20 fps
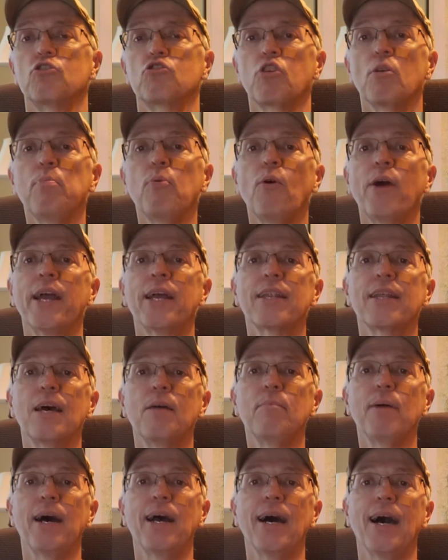Triple
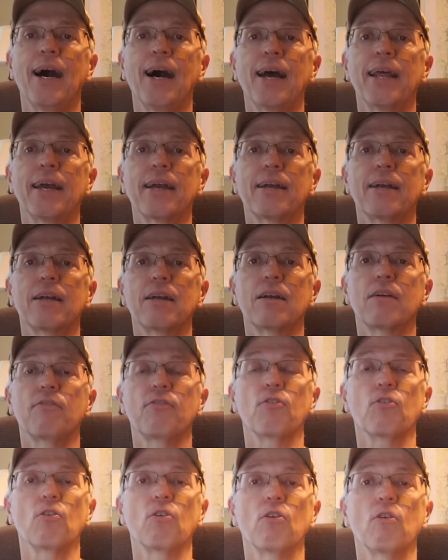antibiotic
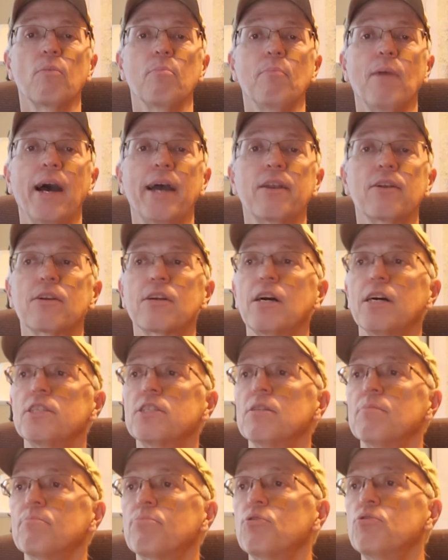for minor
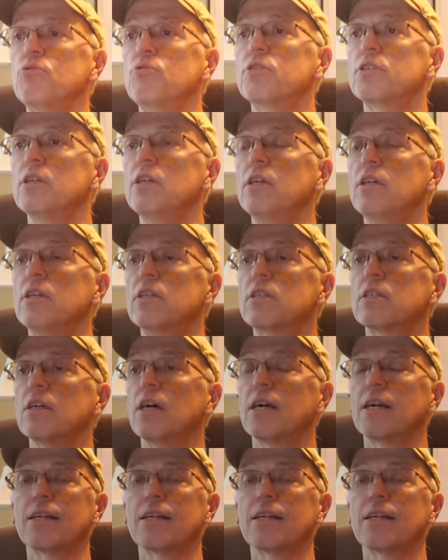cuts and bruises.